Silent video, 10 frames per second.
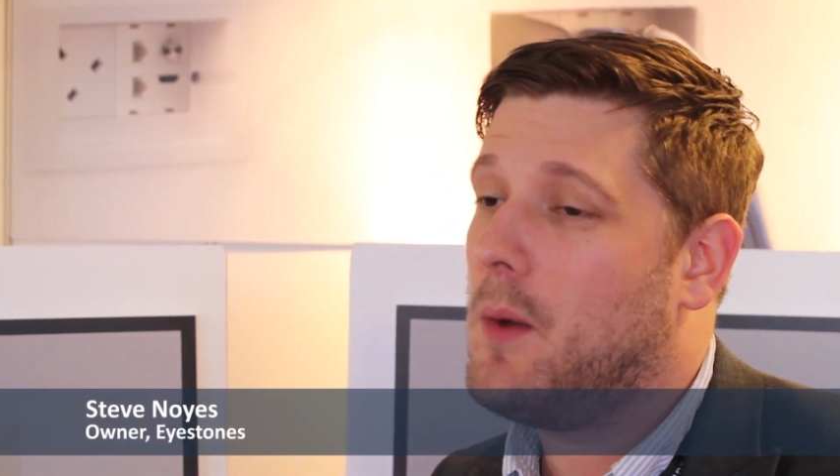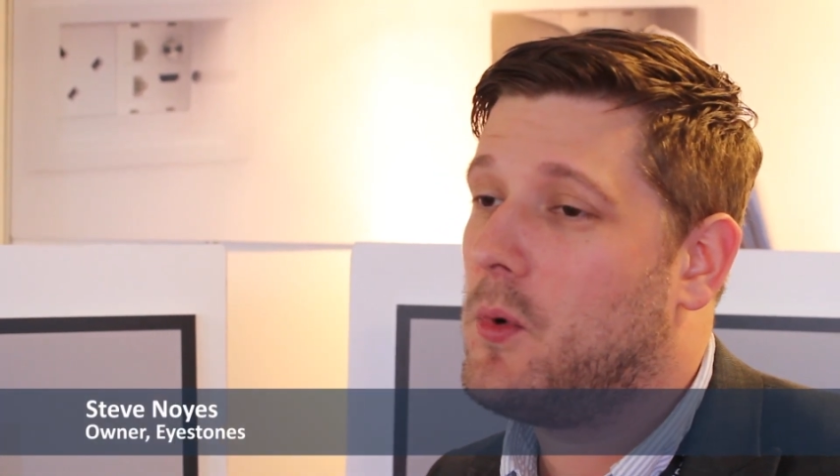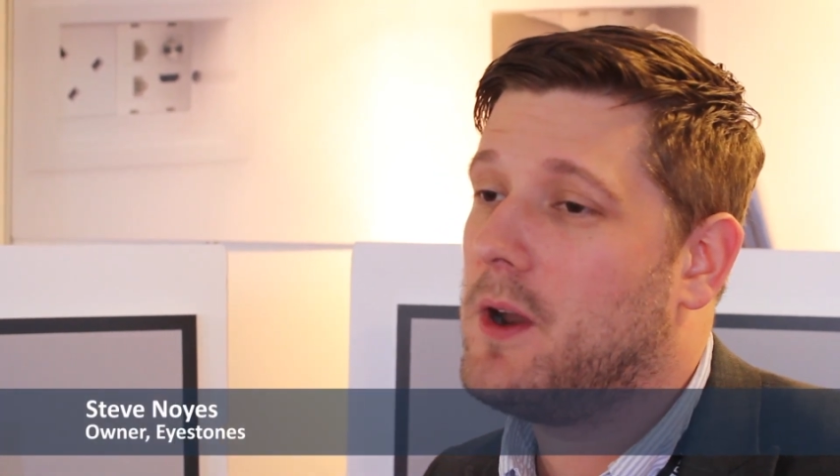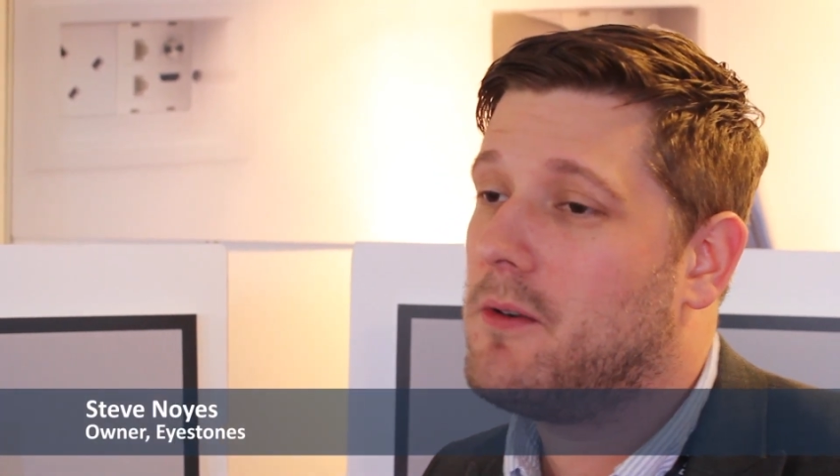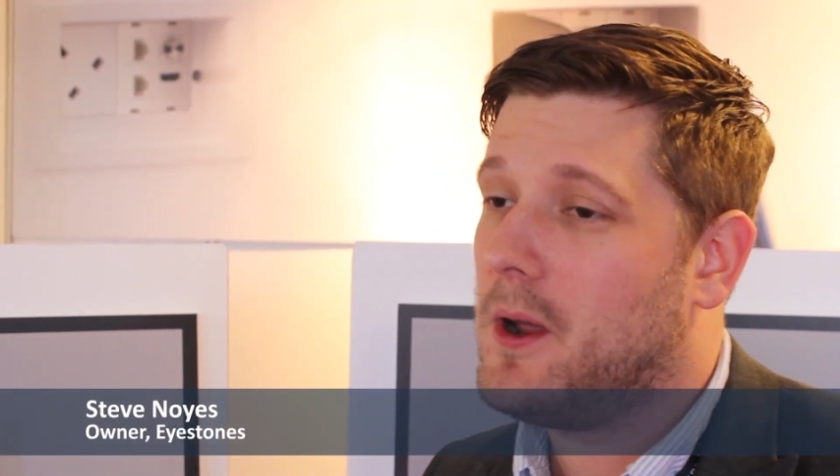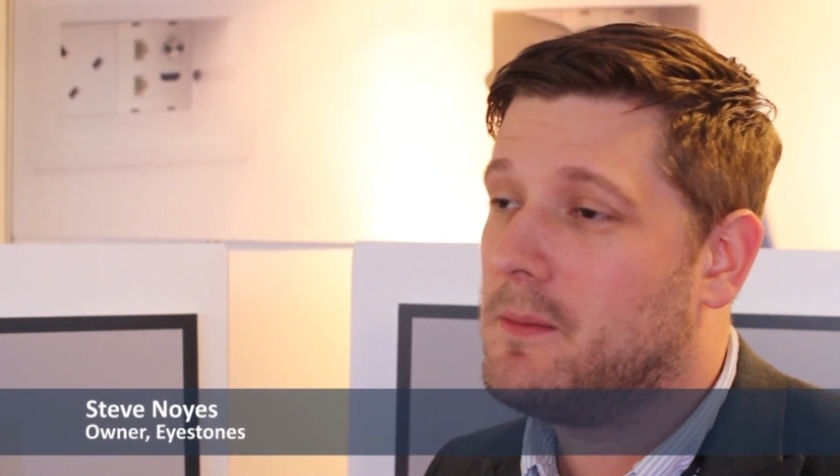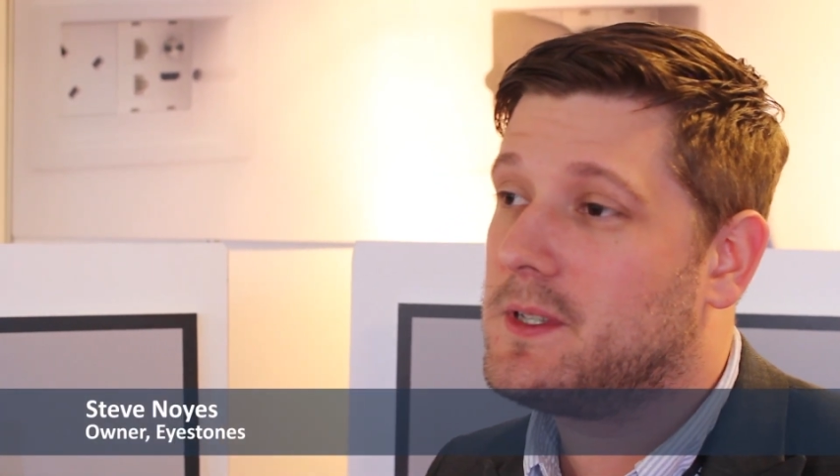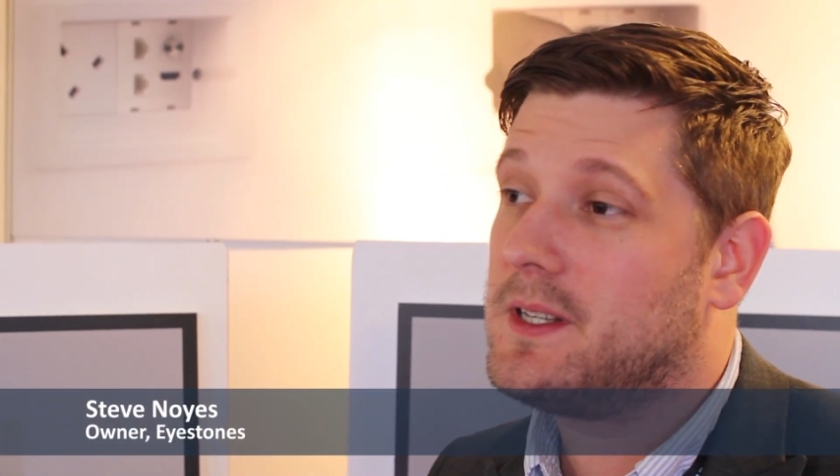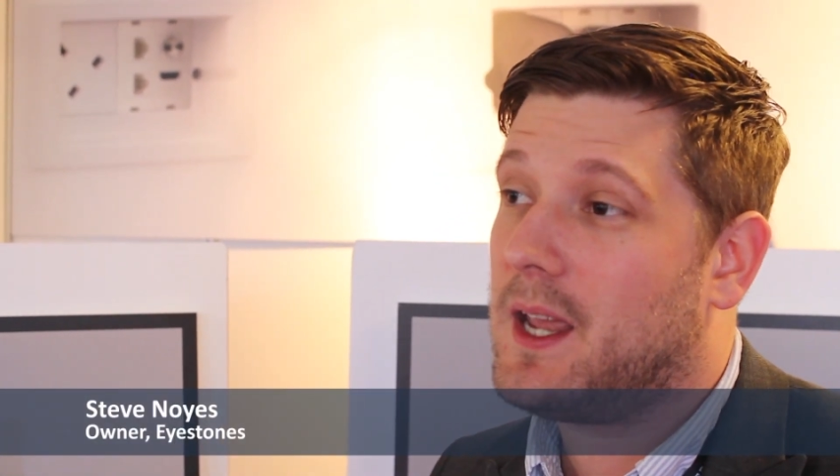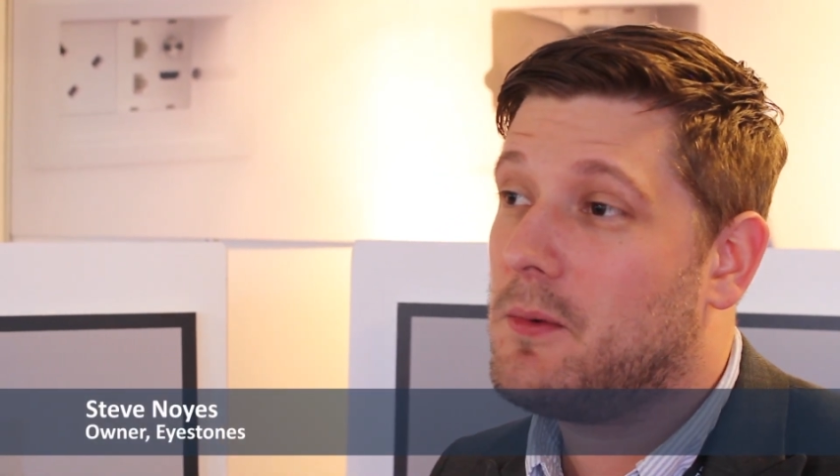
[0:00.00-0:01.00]
and we're
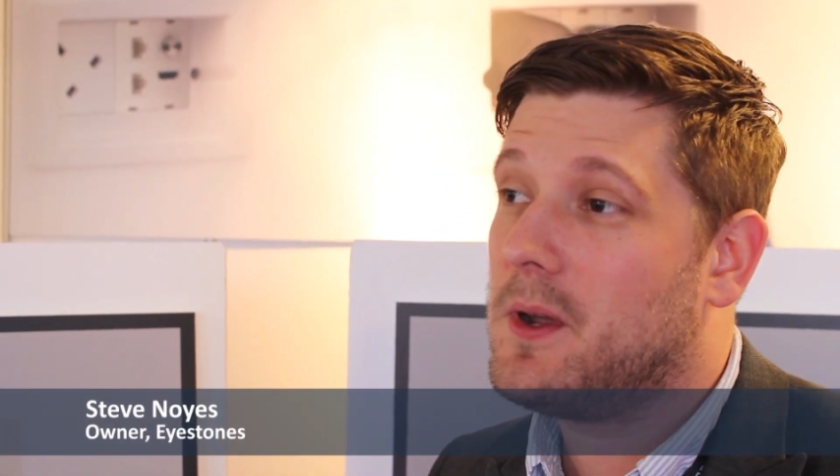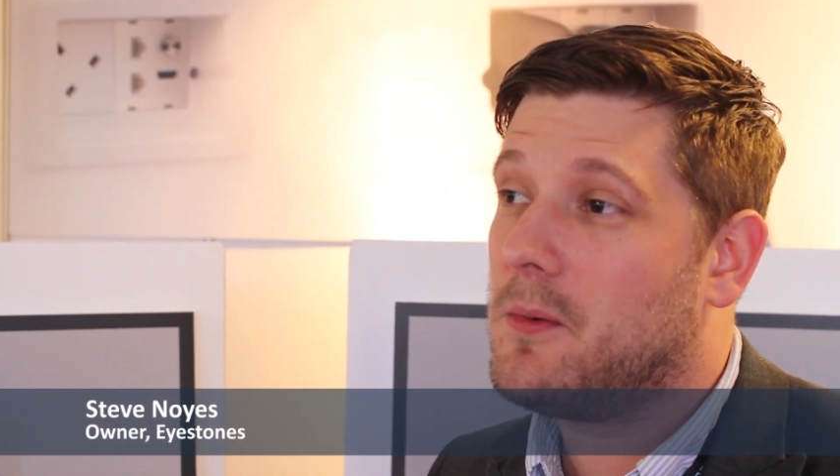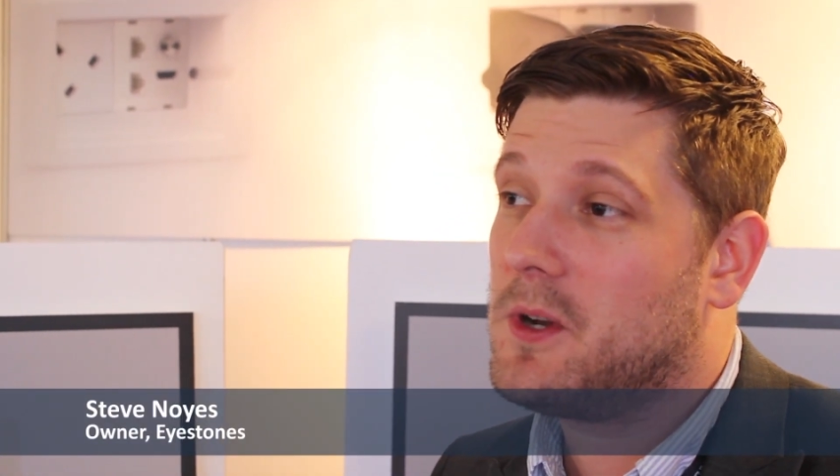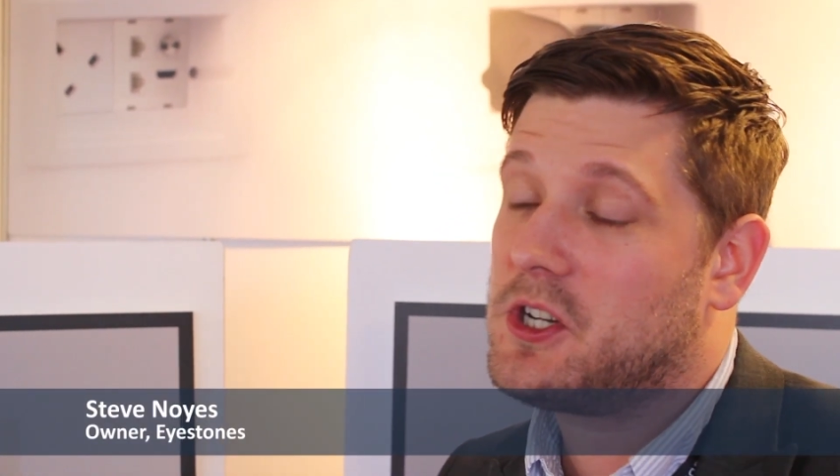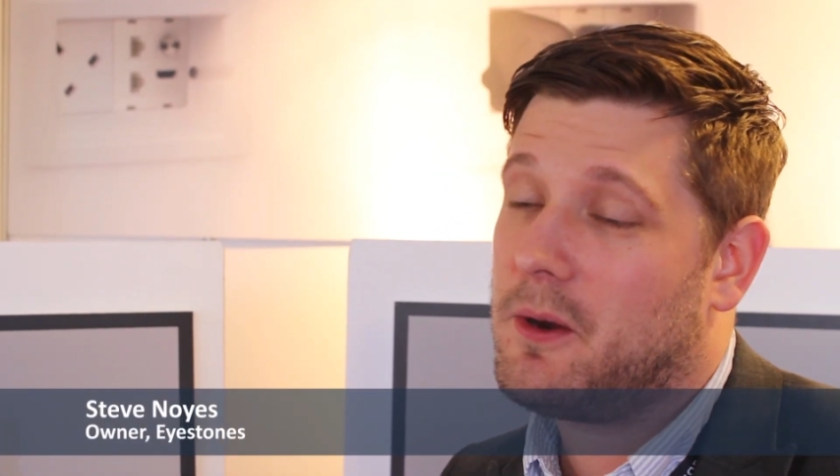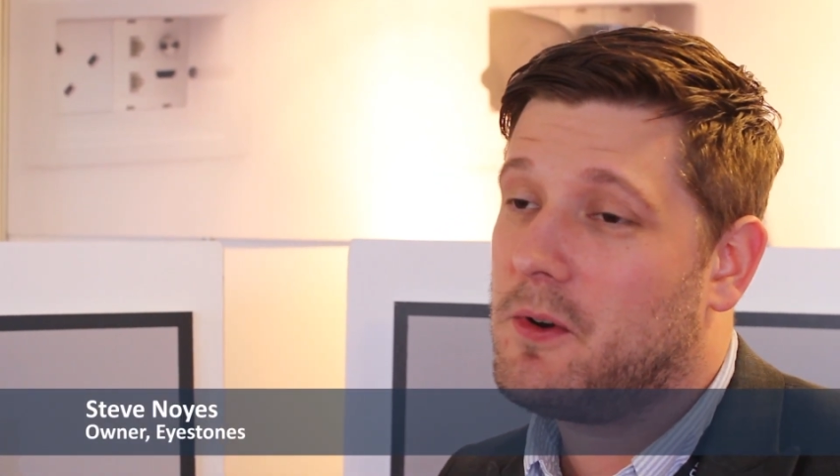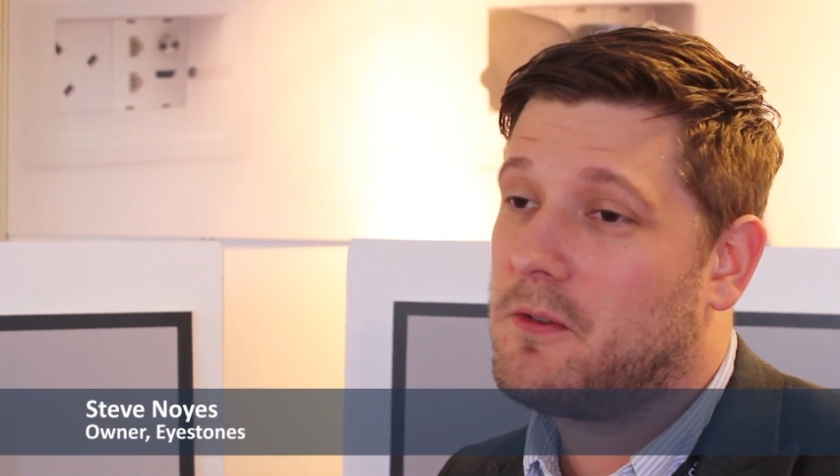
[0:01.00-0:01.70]
today showing